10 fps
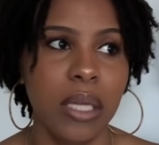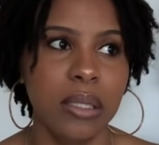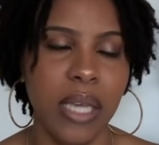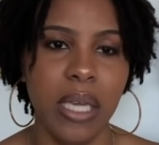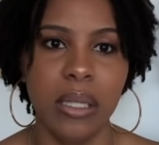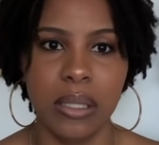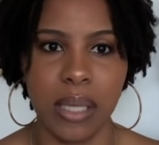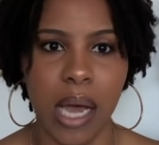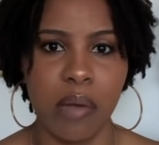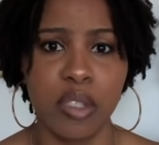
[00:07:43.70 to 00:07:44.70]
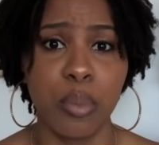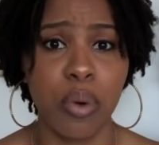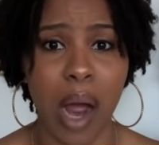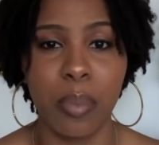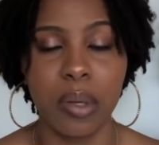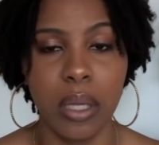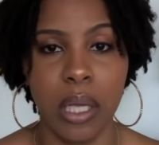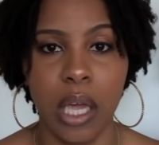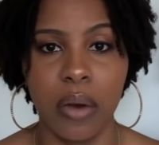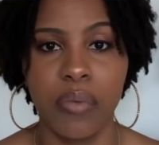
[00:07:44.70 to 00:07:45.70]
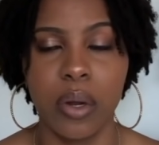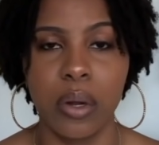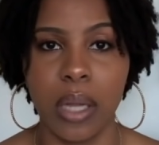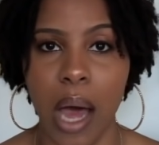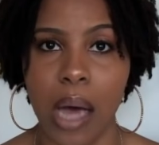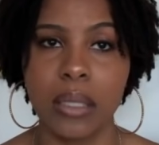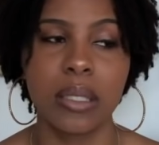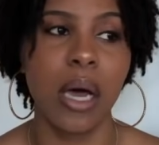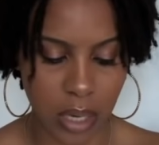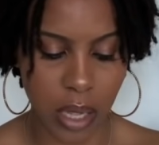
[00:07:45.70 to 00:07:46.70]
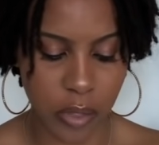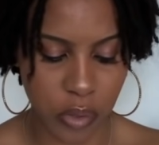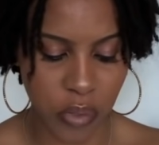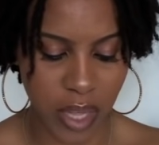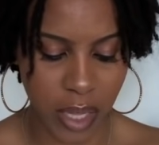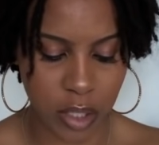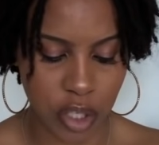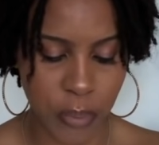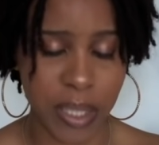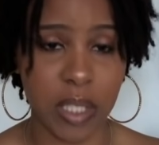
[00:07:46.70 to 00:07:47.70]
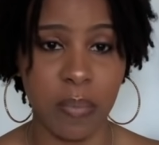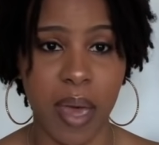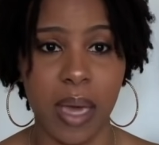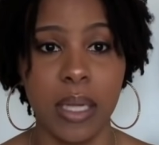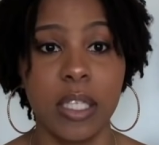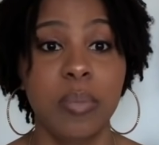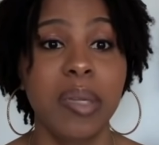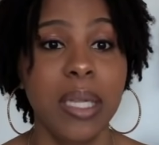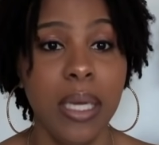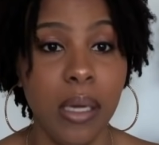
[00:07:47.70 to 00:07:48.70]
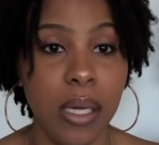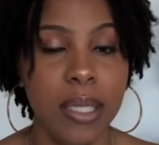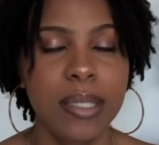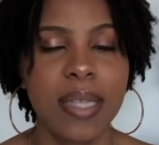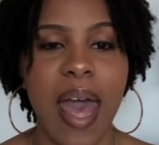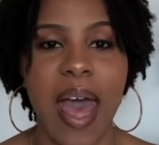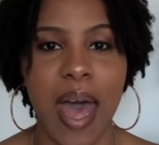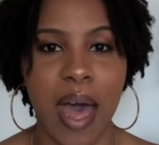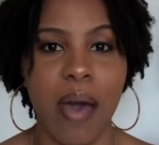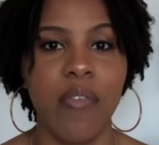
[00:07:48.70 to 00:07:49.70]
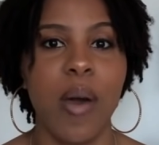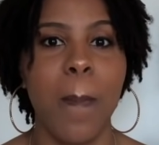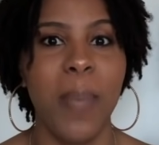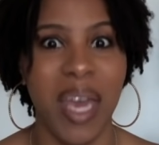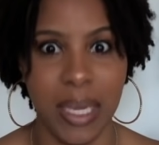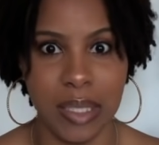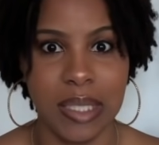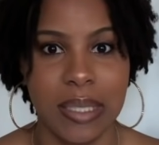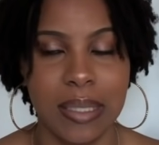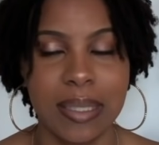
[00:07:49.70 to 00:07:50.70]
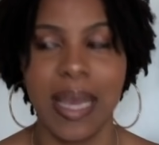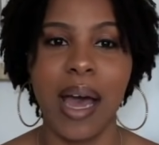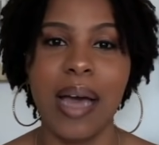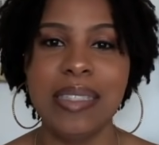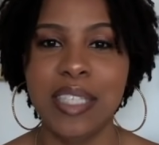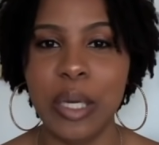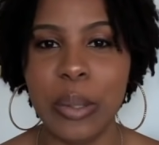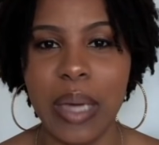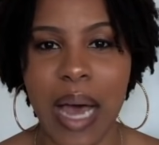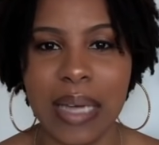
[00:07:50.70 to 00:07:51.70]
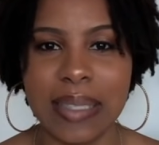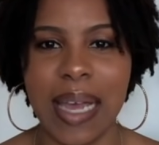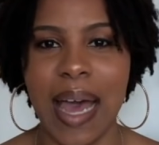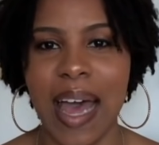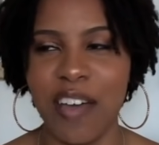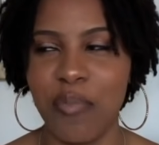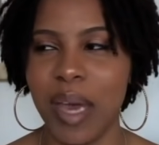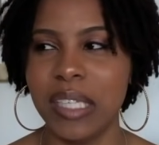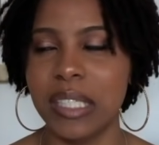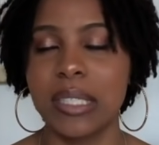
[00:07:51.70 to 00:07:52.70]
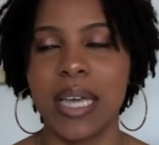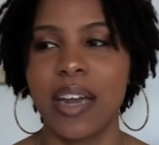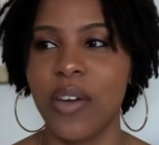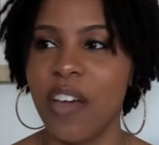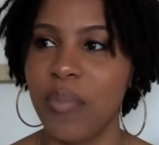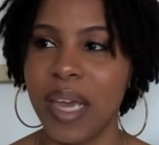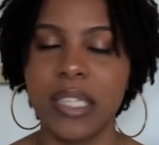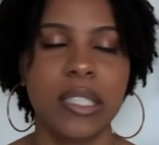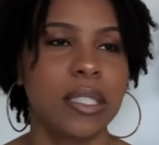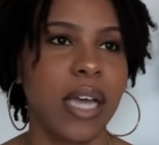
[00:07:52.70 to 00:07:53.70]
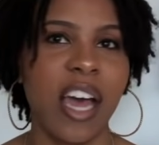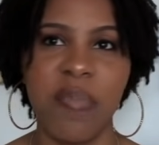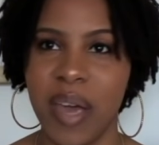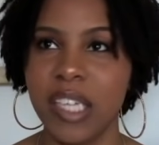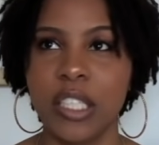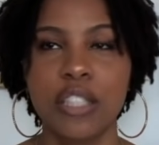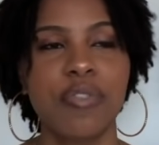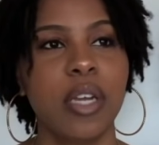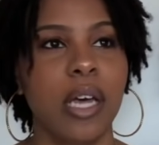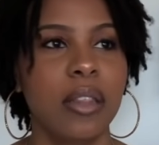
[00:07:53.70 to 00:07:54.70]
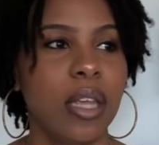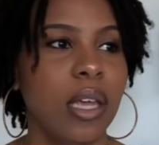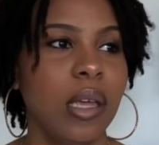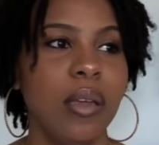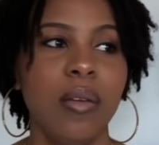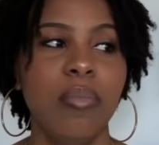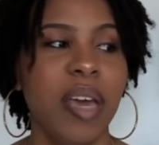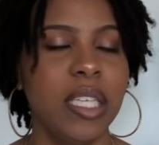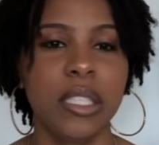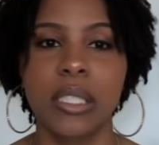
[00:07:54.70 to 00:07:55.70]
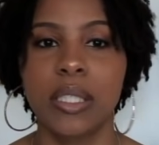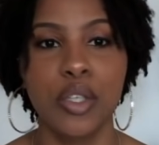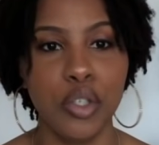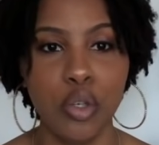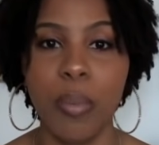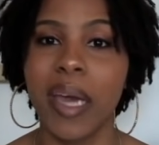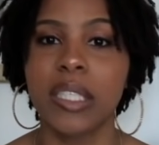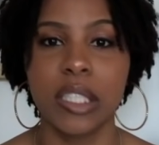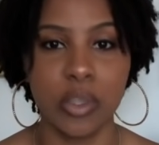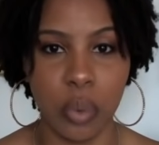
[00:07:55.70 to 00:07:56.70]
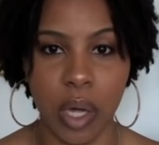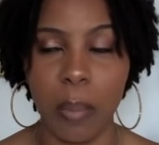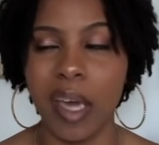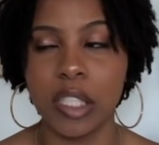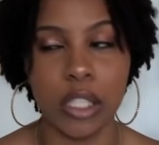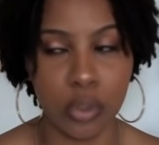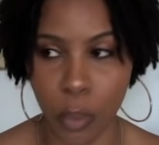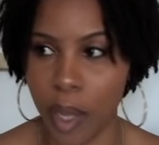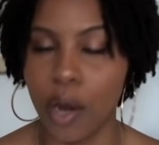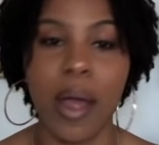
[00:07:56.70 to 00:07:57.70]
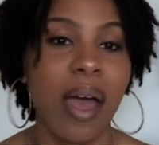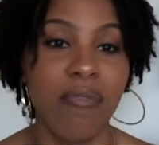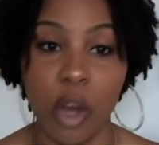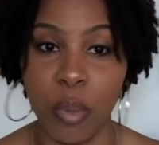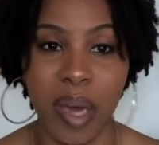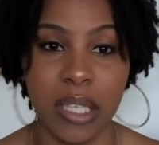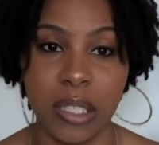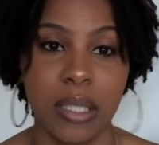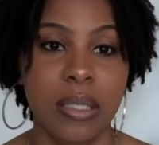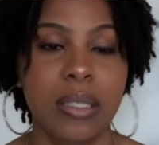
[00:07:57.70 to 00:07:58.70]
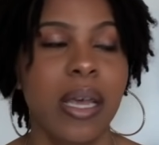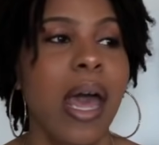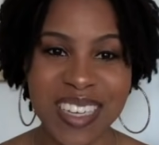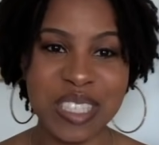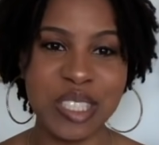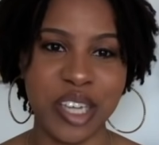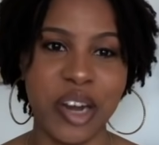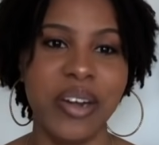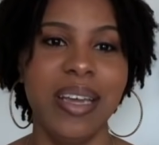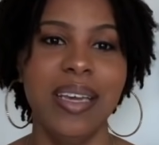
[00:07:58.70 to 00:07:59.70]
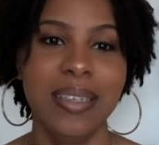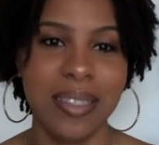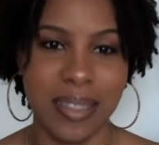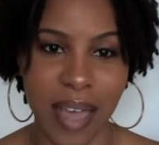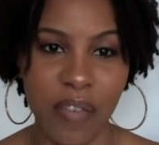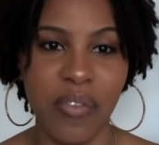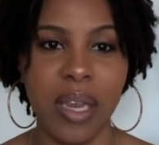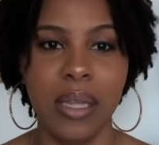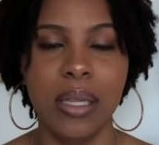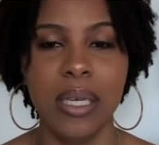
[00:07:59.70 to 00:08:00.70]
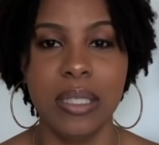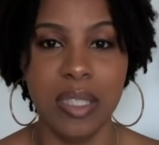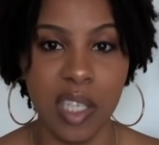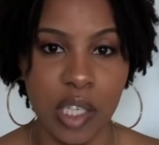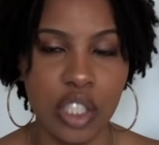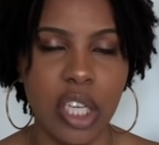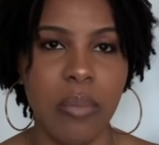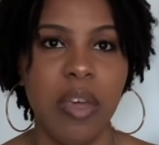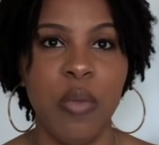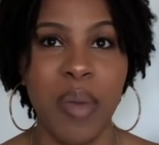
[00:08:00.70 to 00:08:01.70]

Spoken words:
take the time to properly care for your locks. Another thing to expect is please have patience. I tell you guys, like, I have patience. I don't have patience. I have patience for nothing. Patience who, patience what, patience where. I have no patience. This journey is definitely teaching me